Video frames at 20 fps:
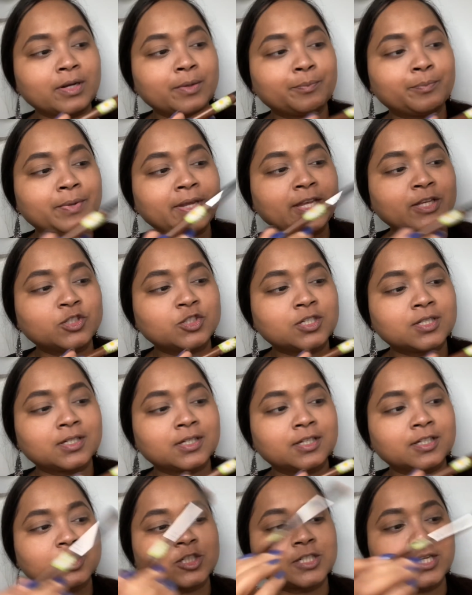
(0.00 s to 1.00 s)
Peach
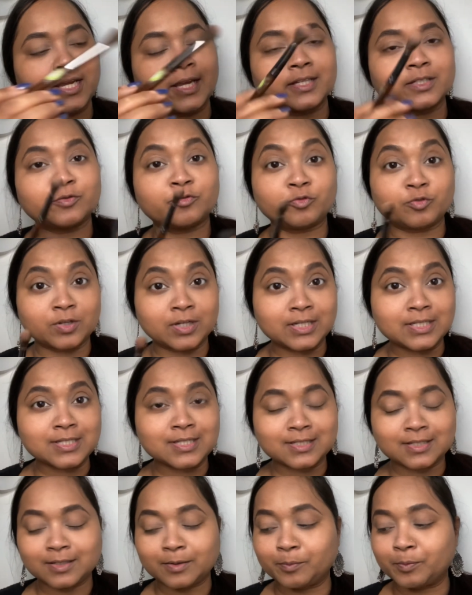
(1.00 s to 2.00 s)
shade
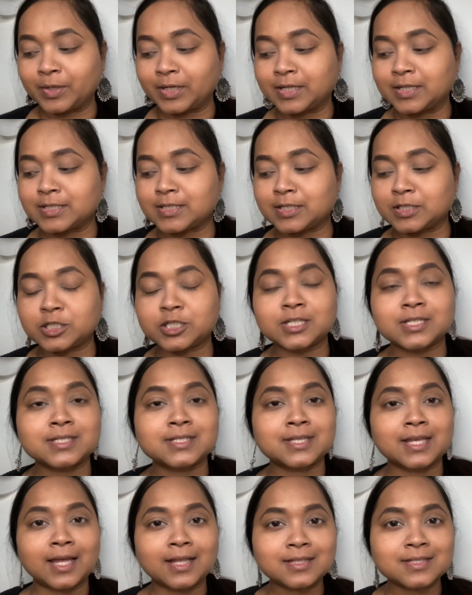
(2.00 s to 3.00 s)
first because it just
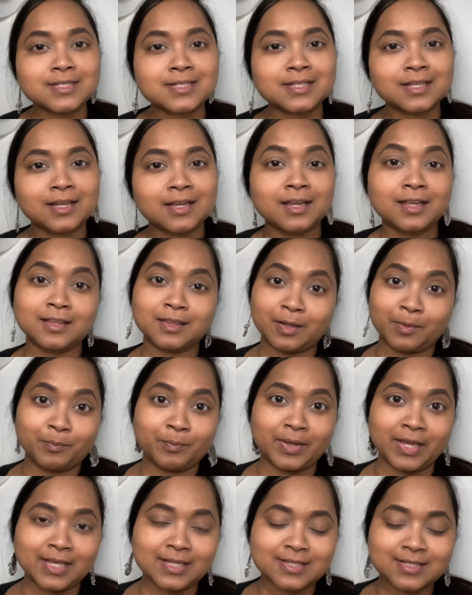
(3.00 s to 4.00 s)
sets the
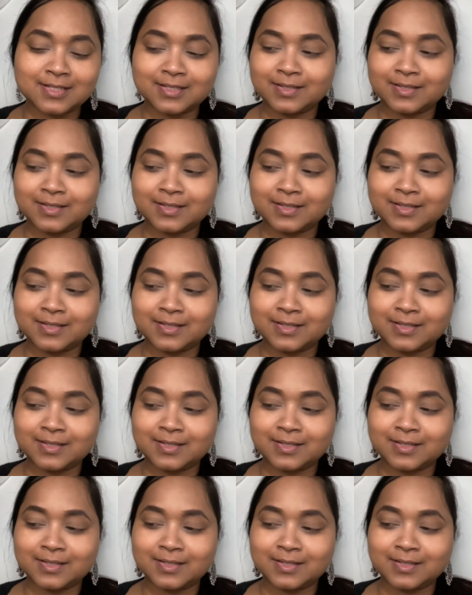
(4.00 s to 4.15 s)
base